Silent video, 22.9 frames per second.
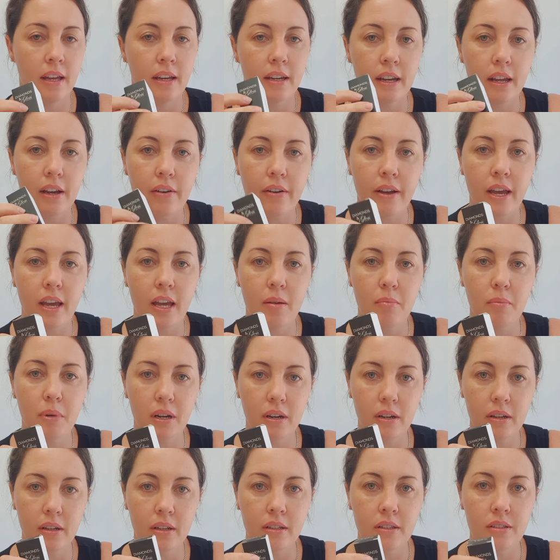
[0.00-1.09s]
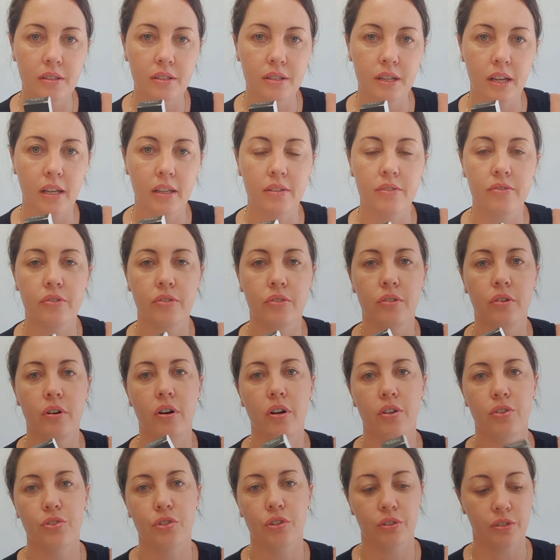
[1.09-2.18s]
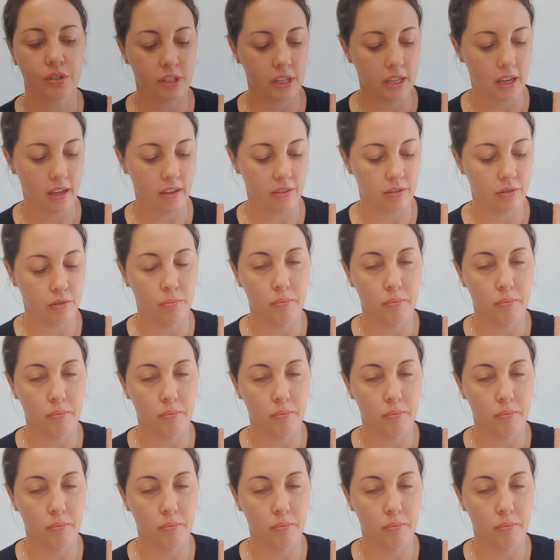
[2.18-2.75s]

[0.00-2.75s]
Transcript: Now HEMA stands for hydroxyethyl